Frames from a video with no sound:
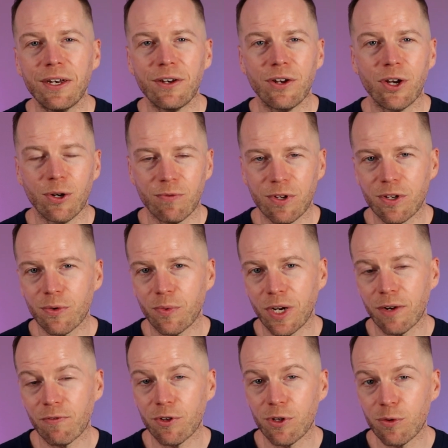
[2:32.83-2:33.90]
nervous
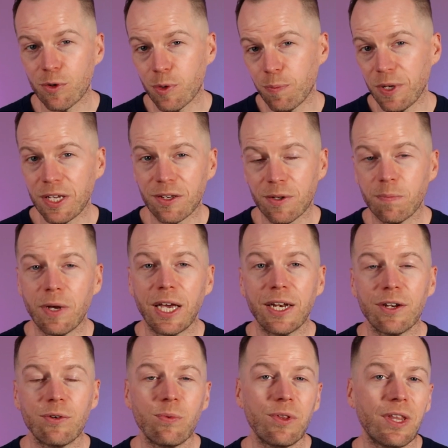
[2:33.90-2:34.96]
whenever you speak
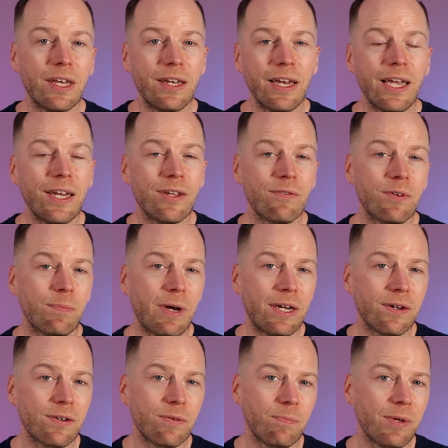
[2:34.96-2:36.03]
Spanish with a native
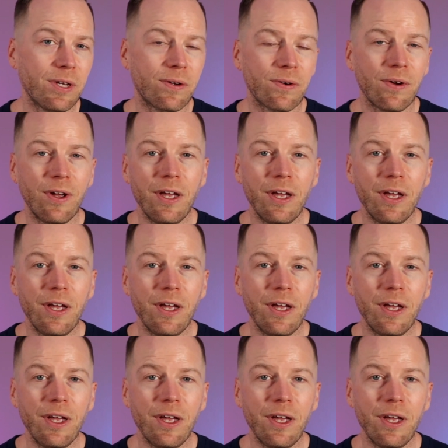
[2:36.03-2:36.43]
Spanish speaker.